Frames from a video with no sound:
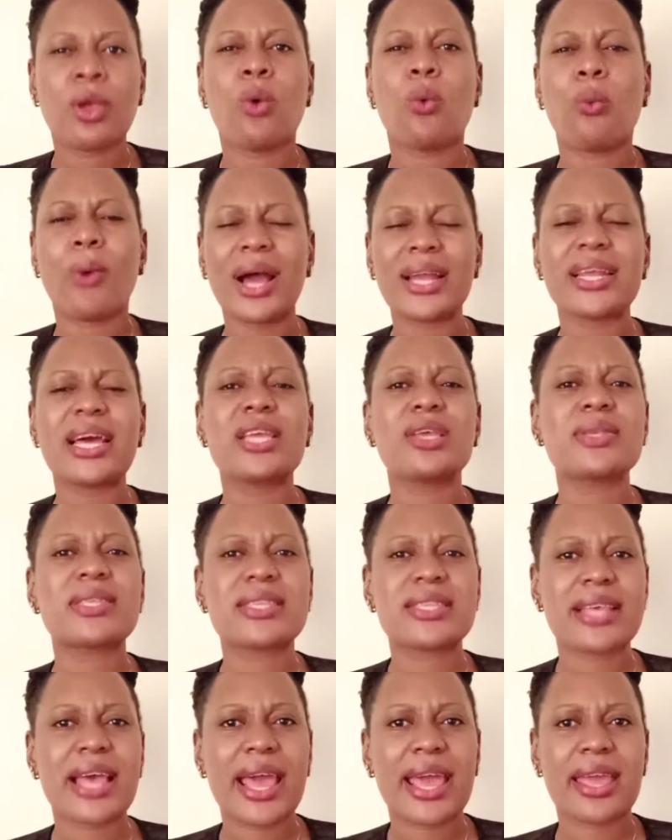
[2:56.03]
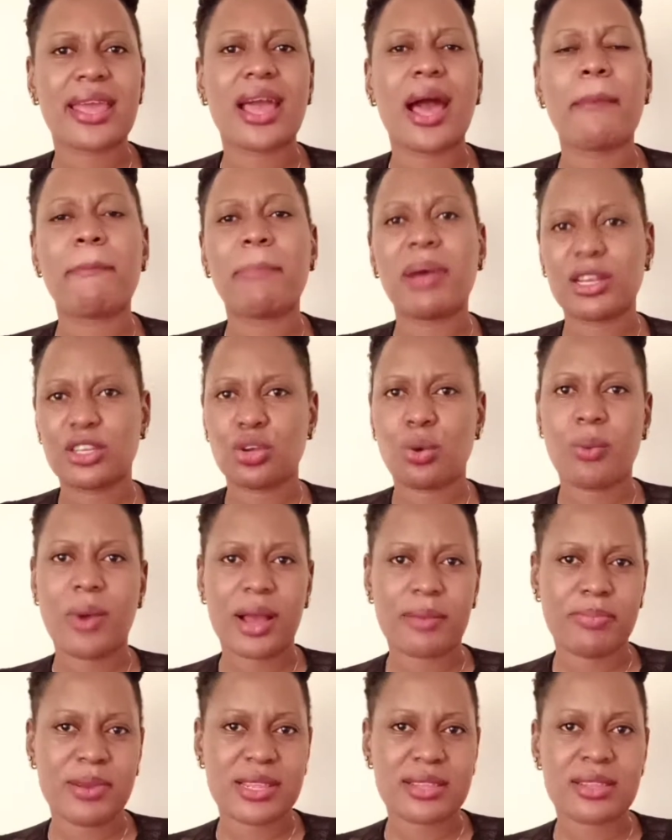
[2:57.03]
What are you saying about your
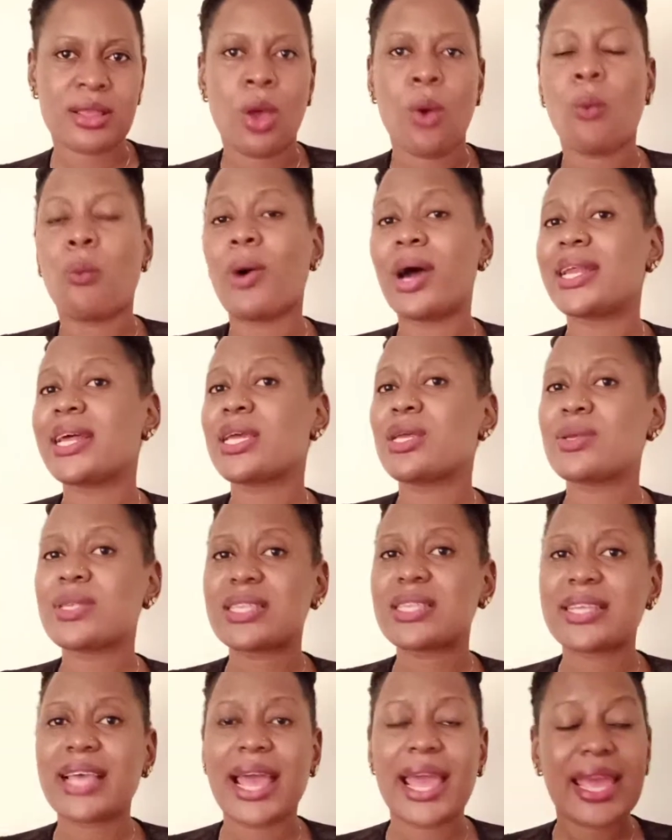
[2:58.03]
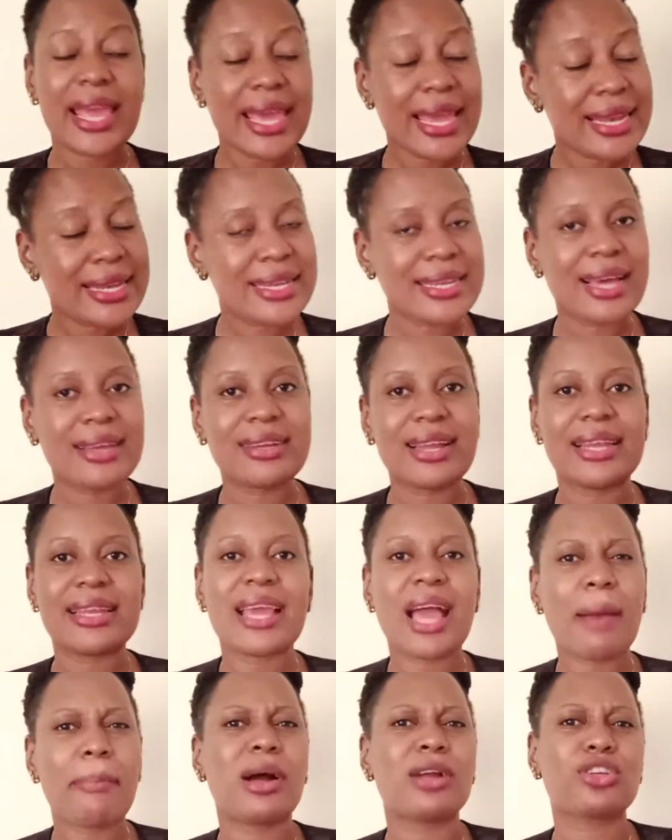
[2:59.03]
workplace? What are you saying internally
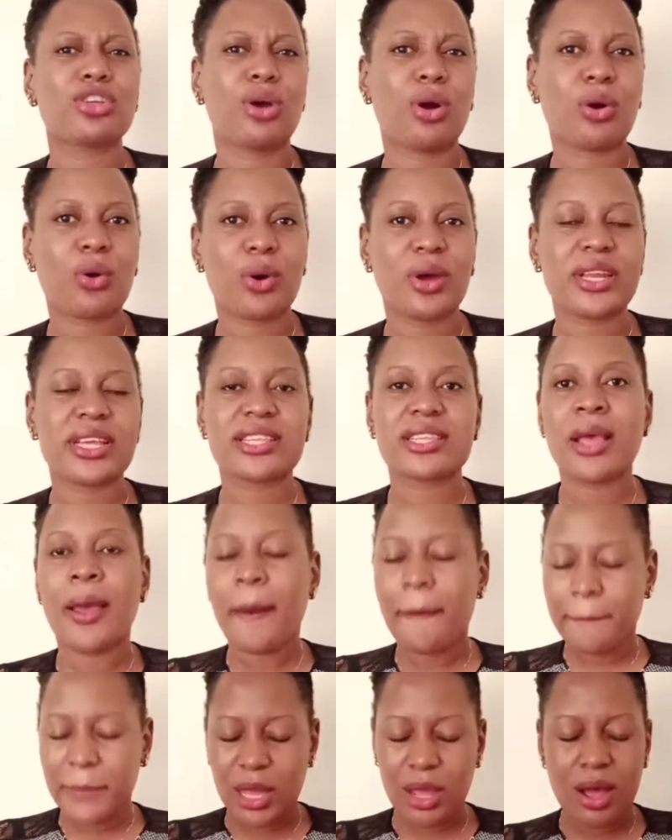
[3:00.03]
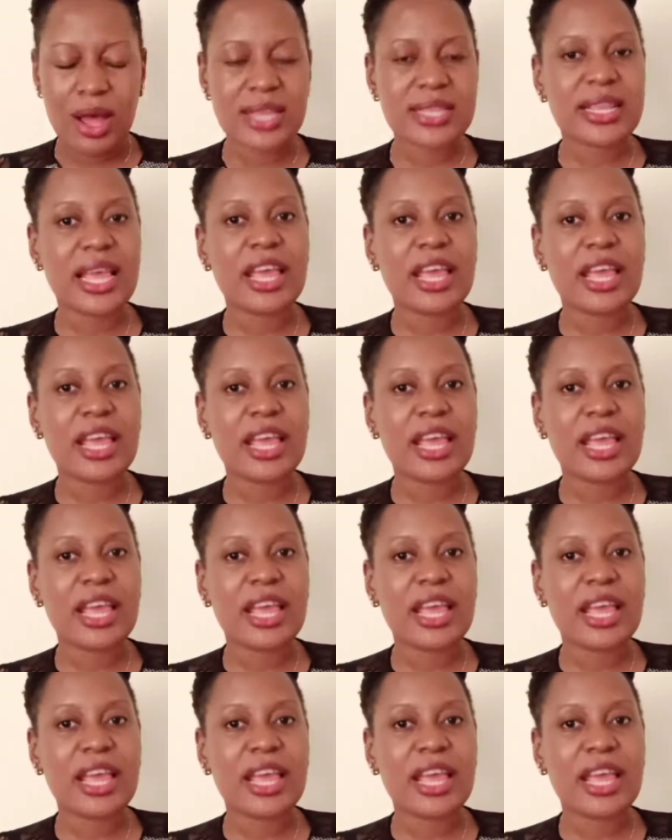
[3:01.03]
about your colleagues? Because